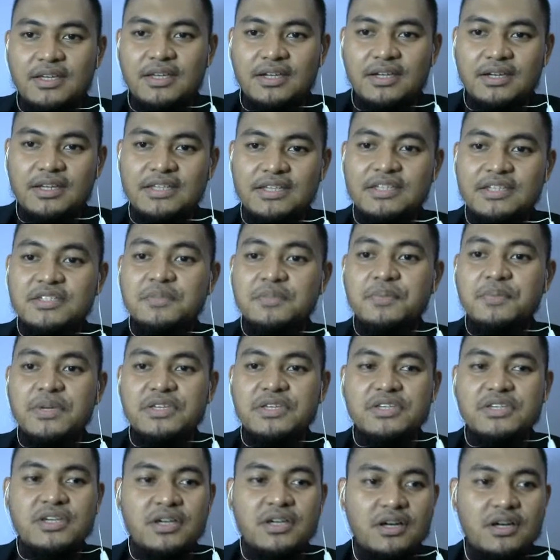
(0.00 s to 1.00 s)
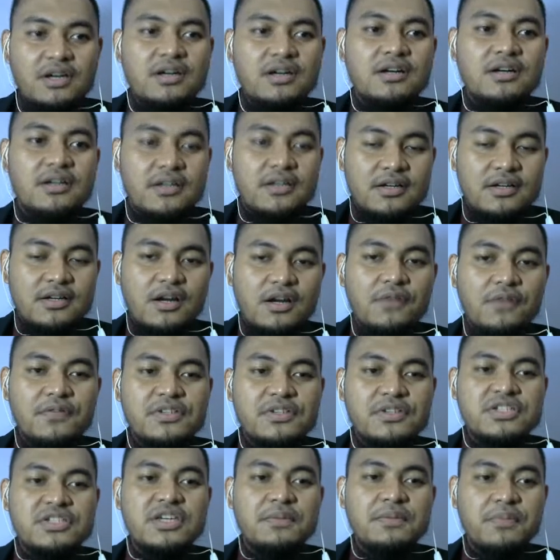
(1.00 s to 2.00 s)
This is a picture of a
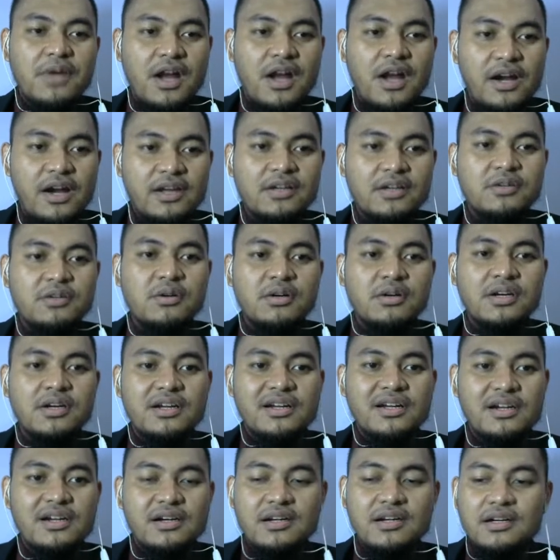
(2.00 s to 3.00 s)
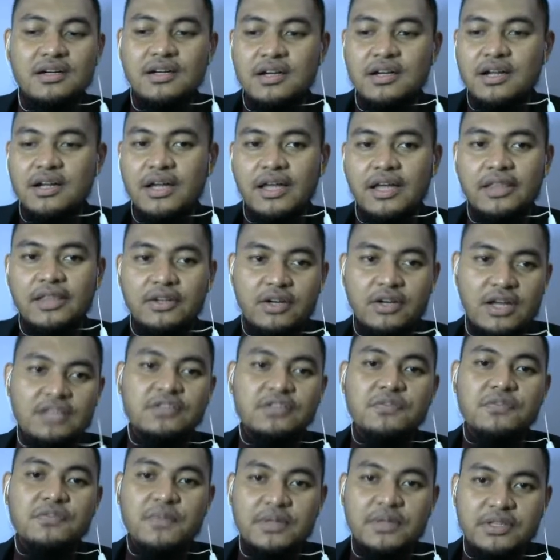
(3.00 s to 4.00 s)
ship carrying nuclear and
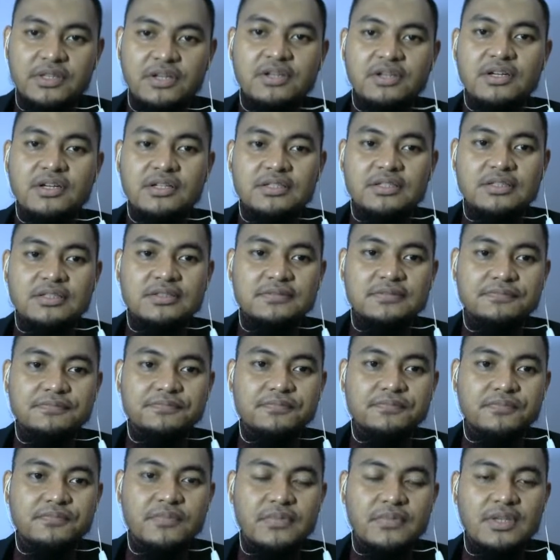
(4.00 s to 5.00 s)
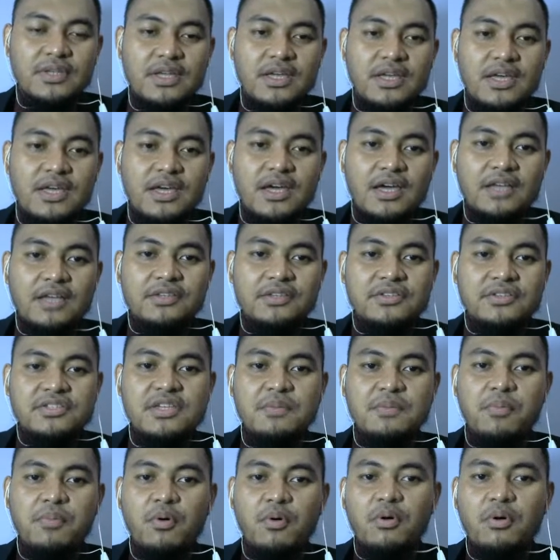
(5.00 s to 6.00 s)
radioactive materials at a
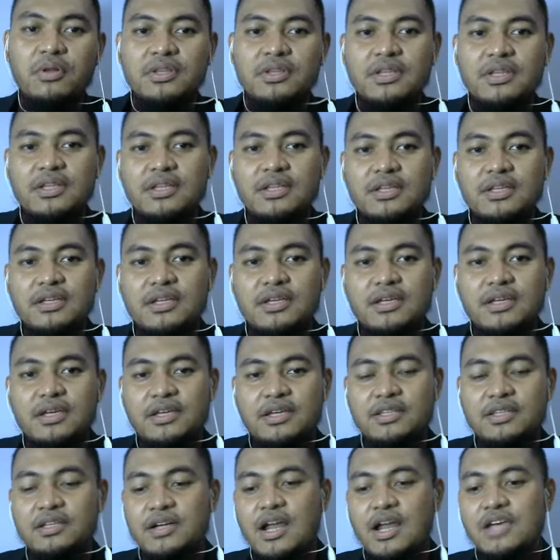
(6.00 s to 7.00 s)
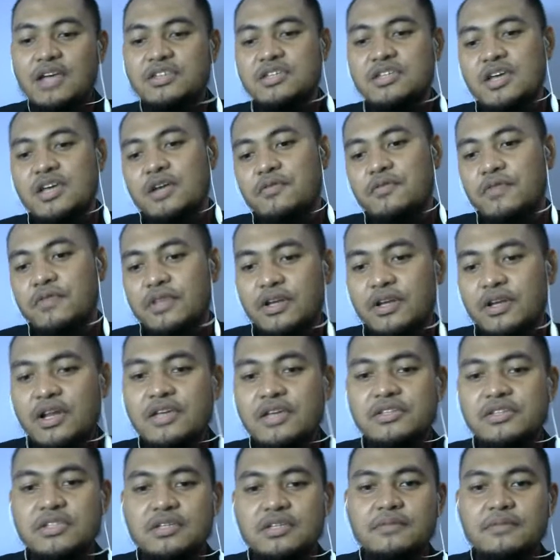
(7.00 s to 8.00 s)
seaport in the Russian
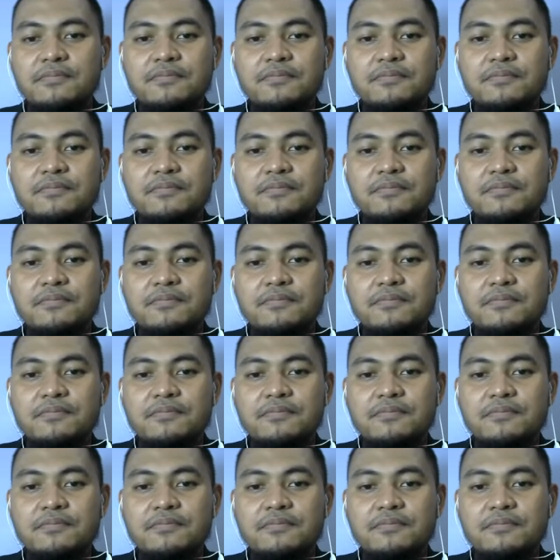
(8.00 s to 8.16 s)
Federation.